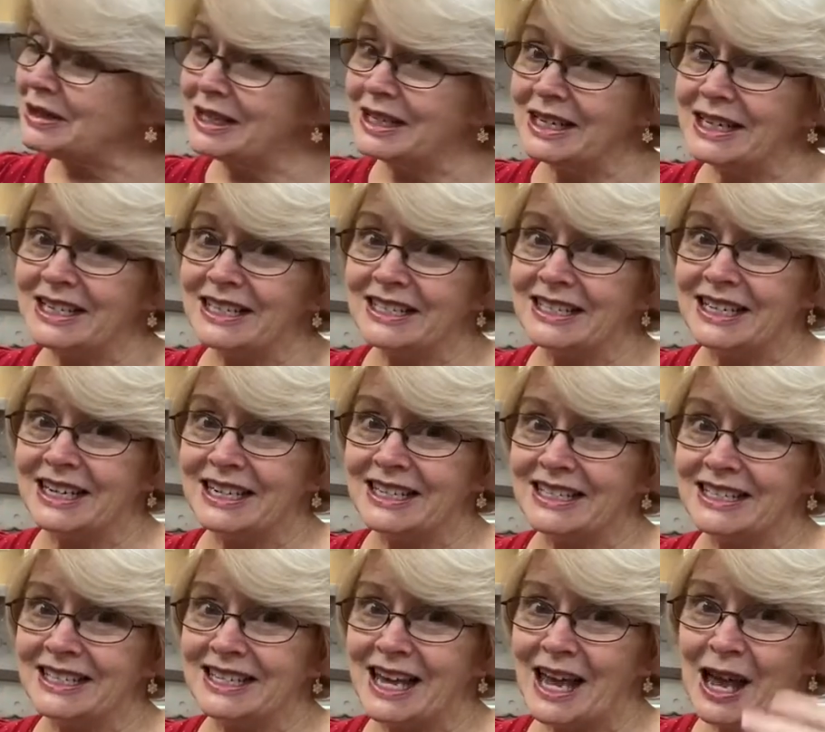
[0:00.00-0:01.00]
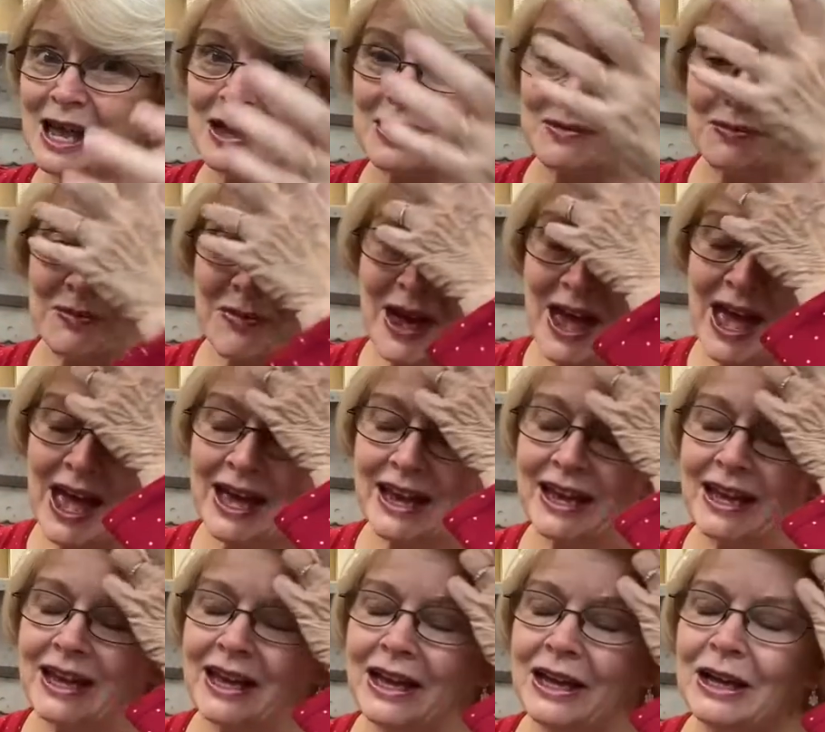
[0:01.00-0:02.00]
little ducks came
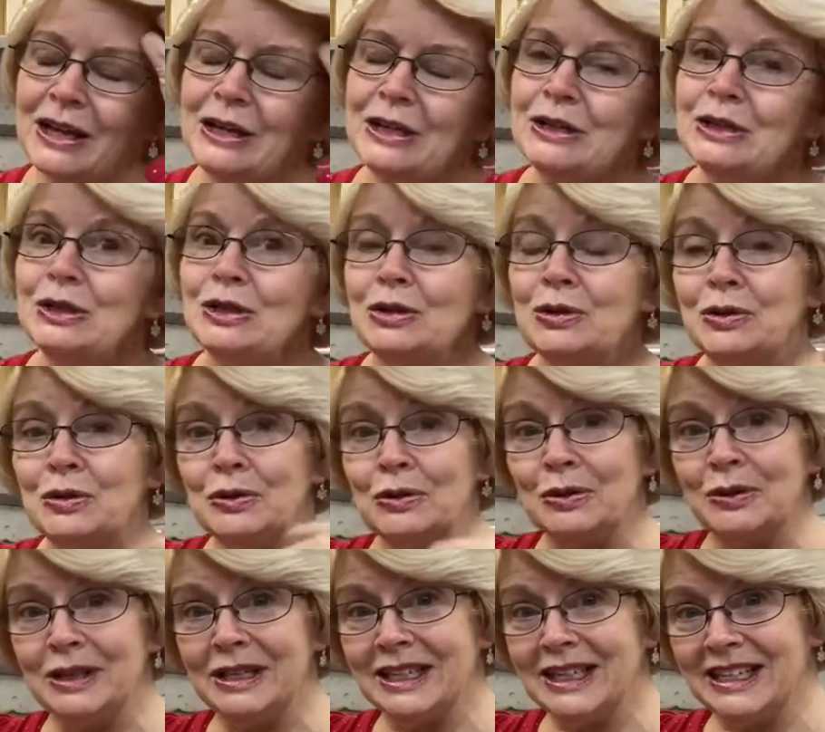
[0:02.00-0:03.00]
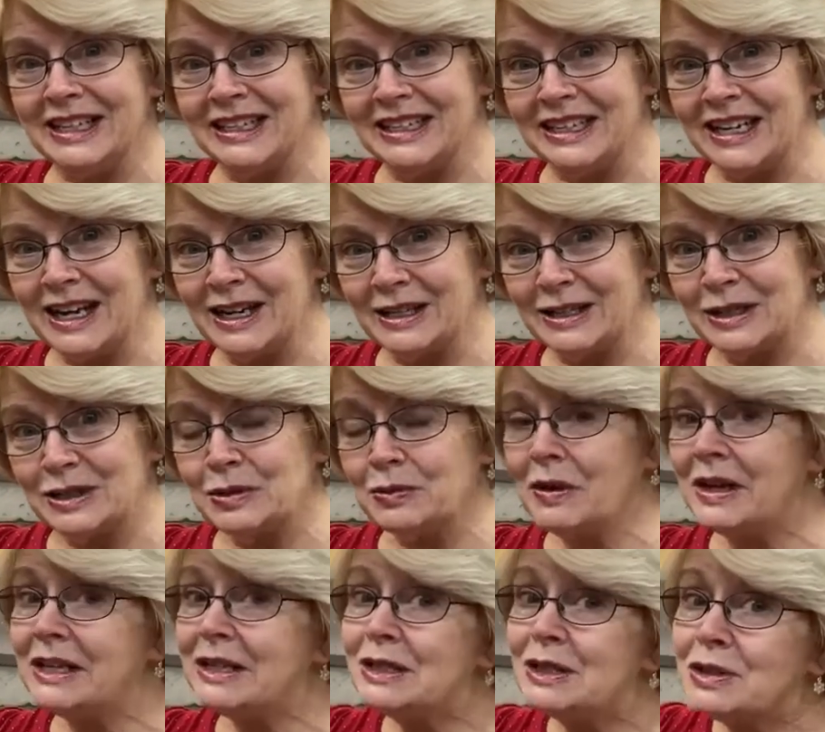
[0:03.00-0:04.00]
back. Two little ducks
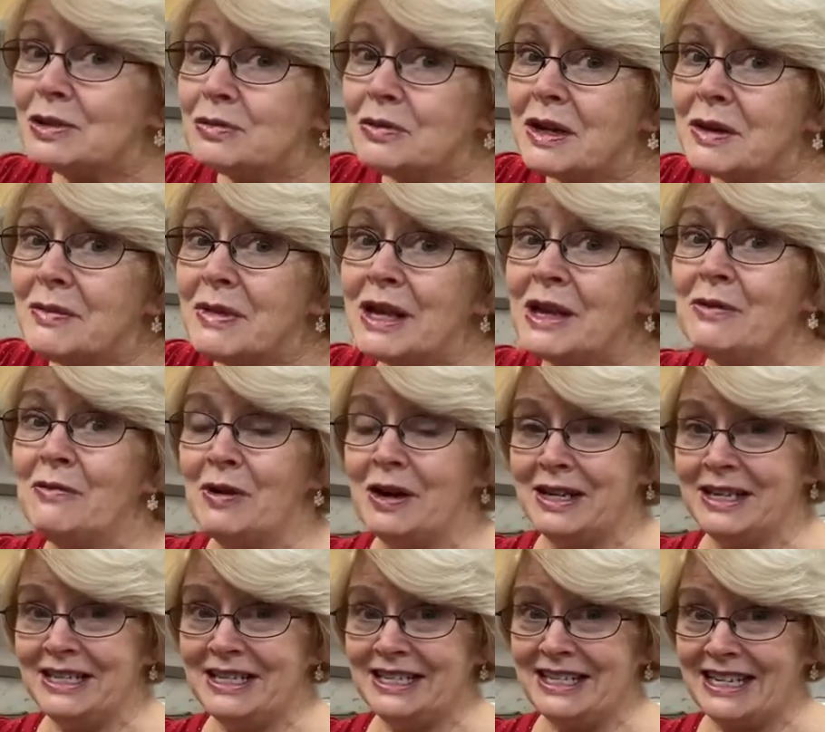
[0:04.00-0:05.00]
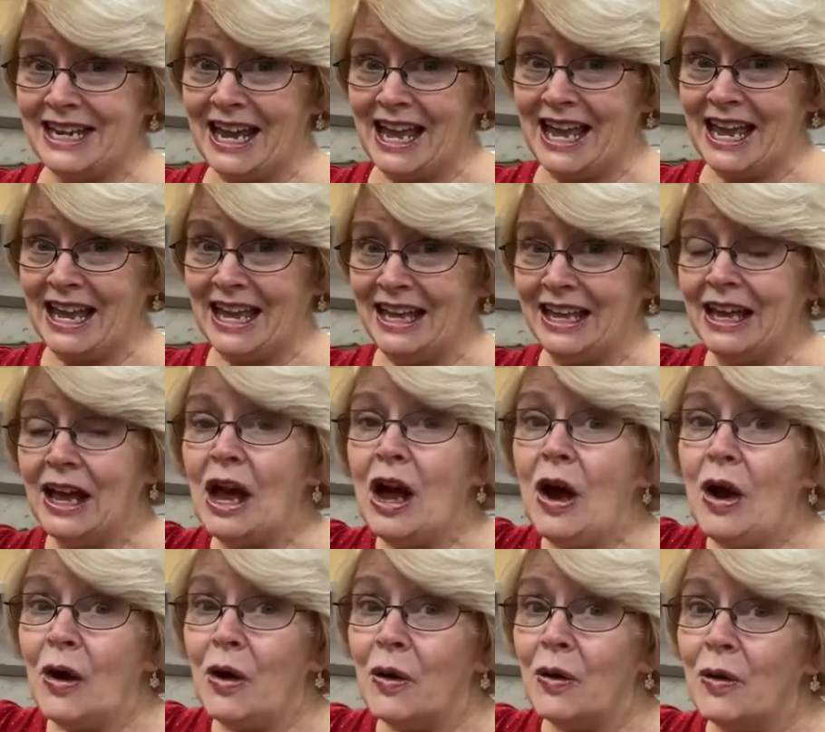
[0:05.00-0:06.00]
went swimming one day
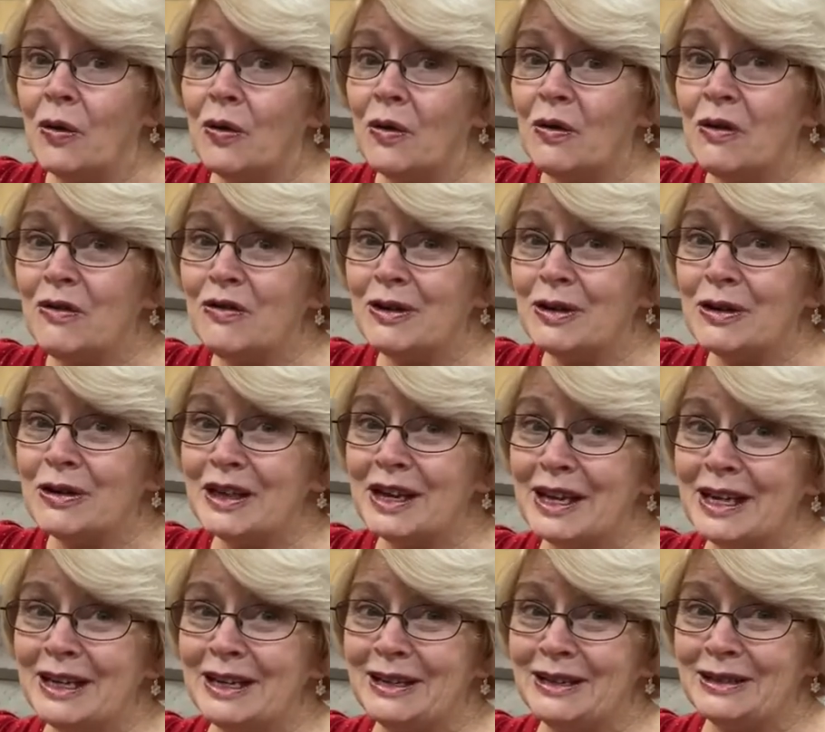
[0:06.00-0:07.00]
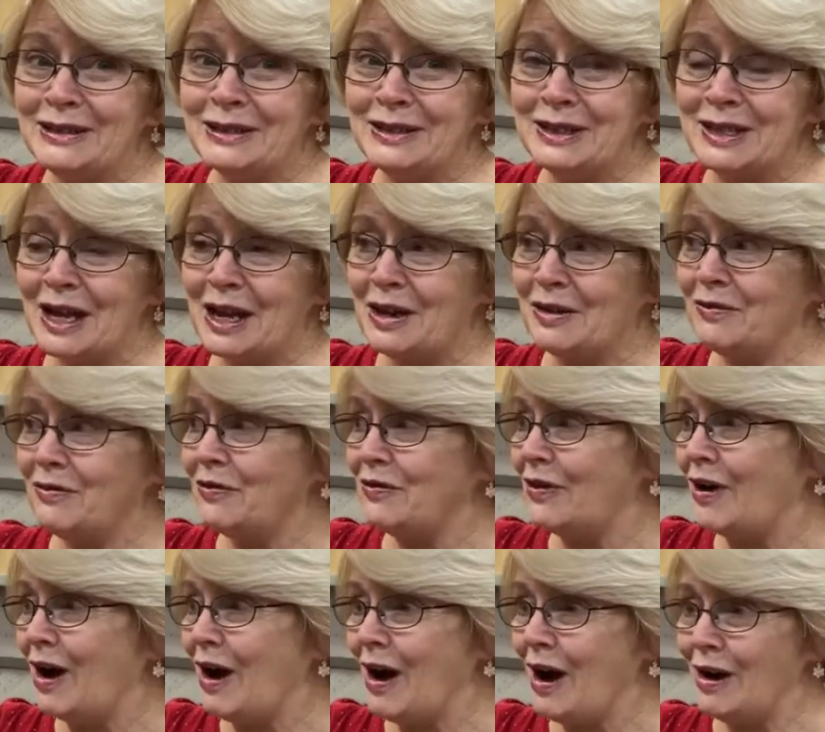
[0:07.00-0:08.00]
over the hills and
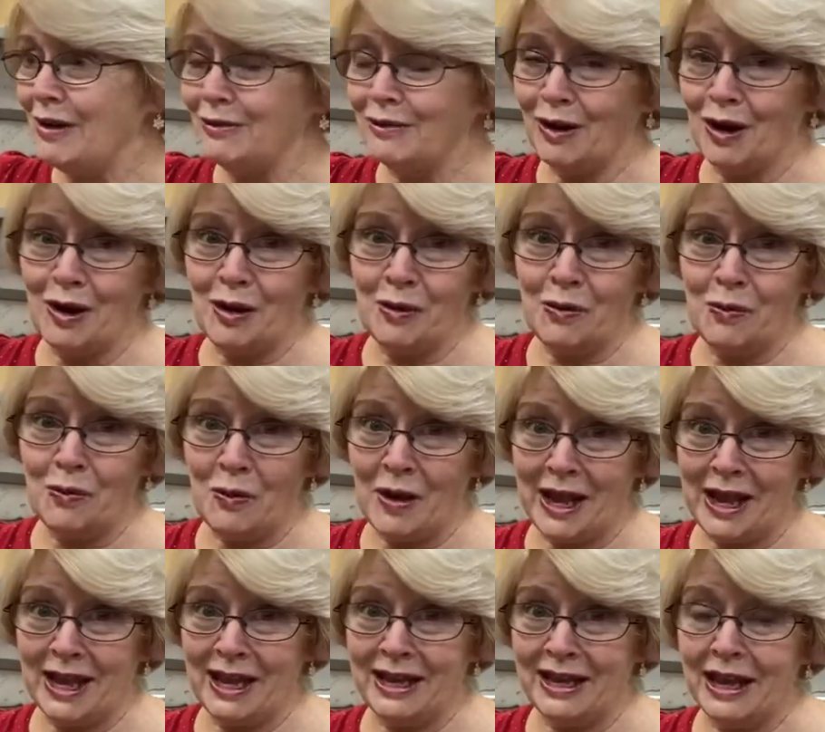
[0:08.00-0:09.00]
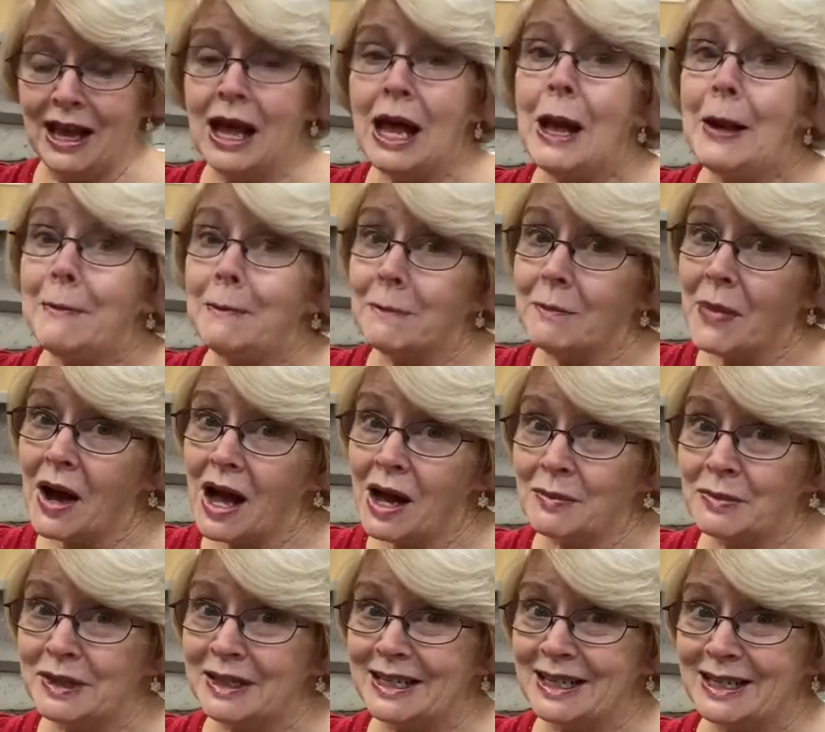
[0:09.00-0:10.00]
far away.
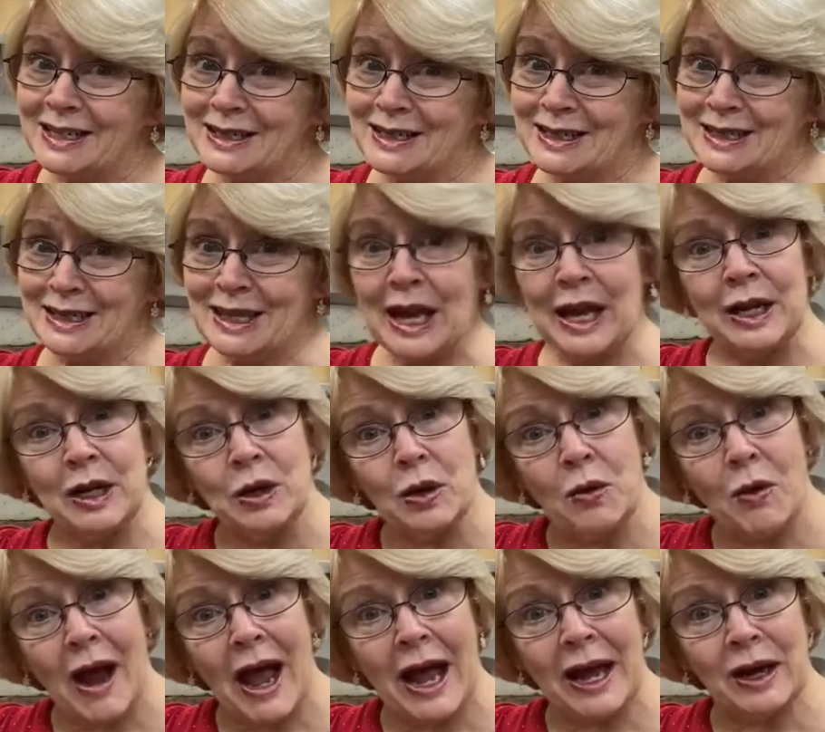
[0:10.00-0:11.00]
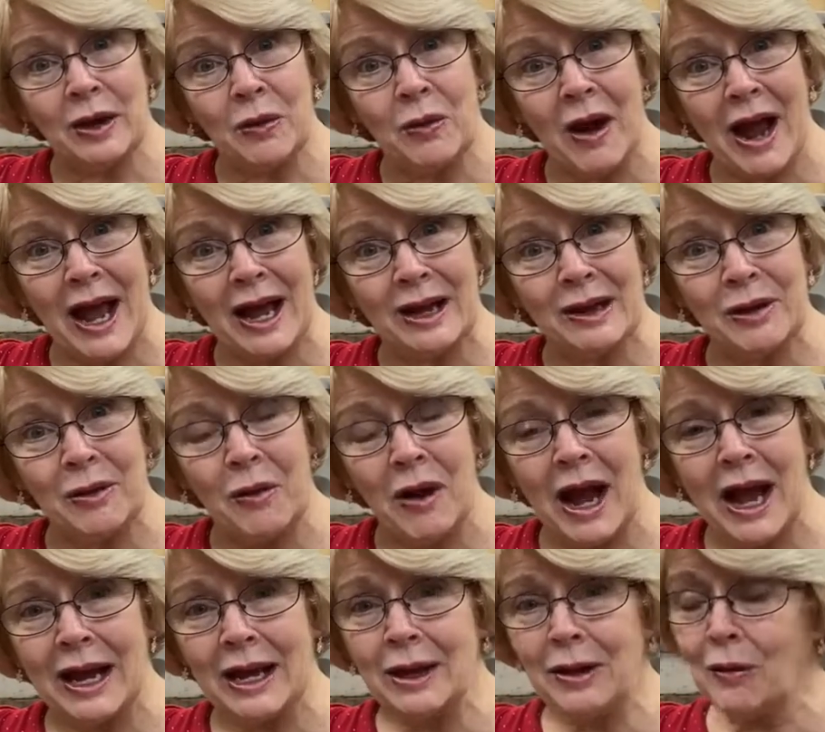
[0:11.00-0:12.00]
Mama duck said quack, quack,
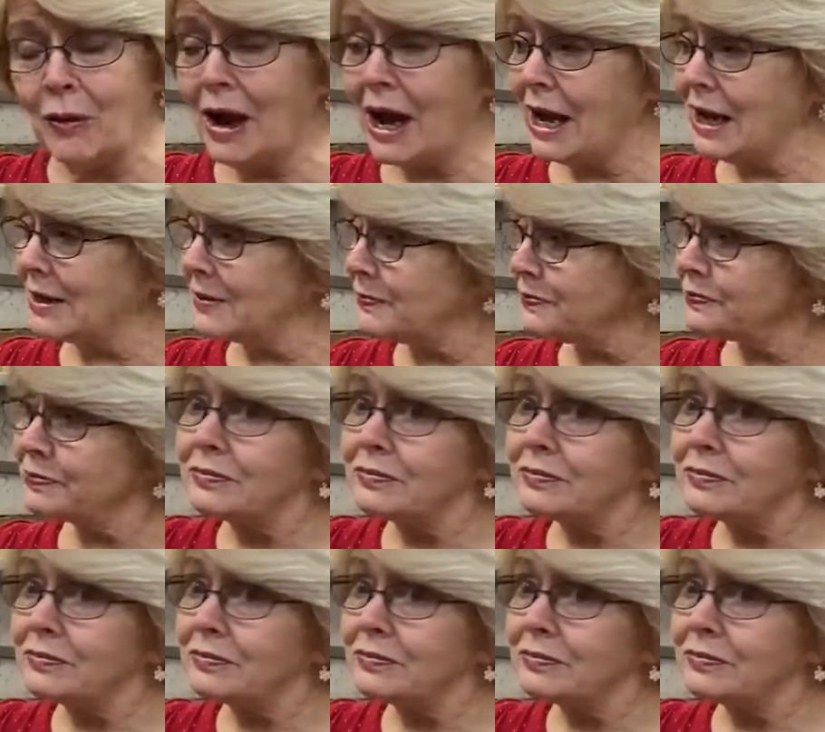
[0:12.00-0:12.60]
quack, quack,